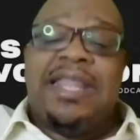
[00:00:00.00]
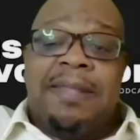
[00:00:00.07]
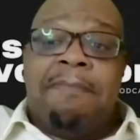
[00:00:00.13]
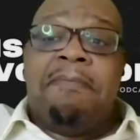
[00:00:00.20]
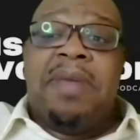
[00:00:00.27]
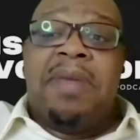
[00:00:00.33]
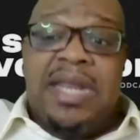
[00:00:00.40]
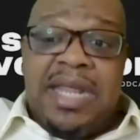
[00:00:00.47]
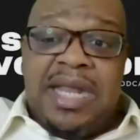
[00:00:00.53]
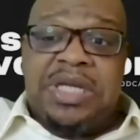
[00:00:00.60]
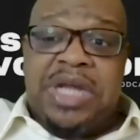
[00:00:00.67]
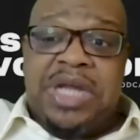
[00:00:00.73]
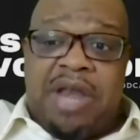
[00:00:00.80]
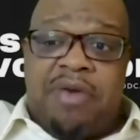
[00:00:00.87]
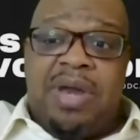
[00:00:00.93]
and the media
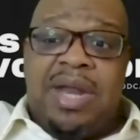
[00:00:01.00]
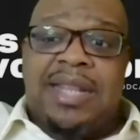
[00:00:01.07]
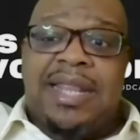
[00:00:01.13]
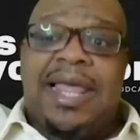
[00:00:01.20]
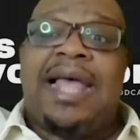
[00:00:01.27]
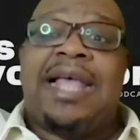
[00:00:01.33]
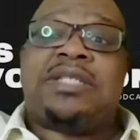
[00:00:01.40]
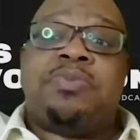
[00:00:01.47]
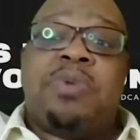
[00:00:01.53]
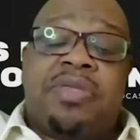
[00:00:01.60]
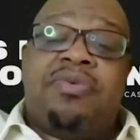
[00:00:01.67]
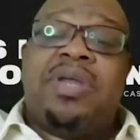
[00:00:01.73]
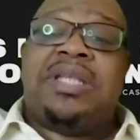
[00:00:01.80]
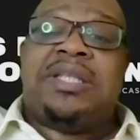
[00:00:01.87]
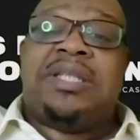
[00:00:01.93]
chattering class,
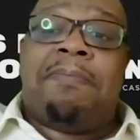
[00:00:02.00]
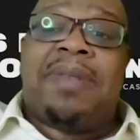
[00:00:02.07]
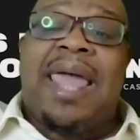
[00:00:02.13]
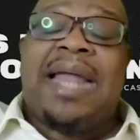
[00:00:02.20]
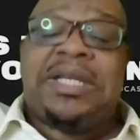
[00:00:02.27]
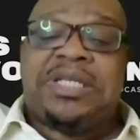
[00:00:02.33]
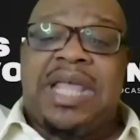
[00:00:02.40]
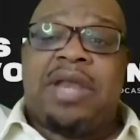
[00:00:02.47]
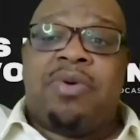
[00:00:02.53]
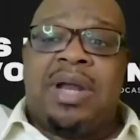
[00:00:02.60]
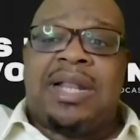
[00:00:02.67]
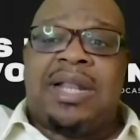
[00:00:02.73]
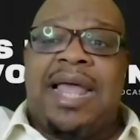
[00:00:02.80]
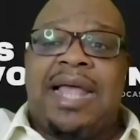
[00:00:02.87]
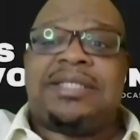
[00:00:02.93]
whether it's the black
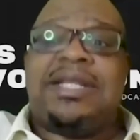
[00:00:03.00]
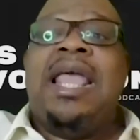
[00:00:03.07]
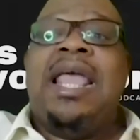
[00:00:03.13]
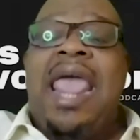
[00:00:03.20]
chattering class,